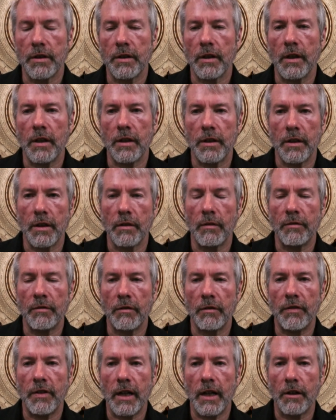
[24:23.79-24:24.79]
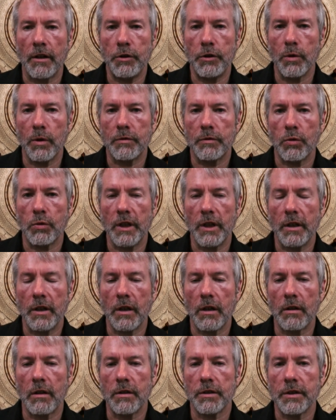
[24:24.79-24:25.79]
that the value of
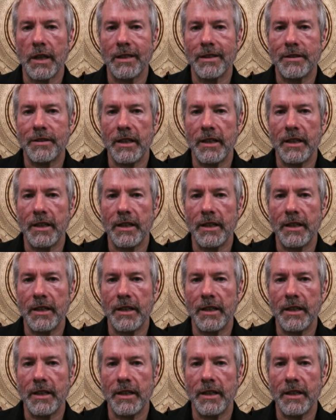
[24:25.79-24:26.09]
$20 has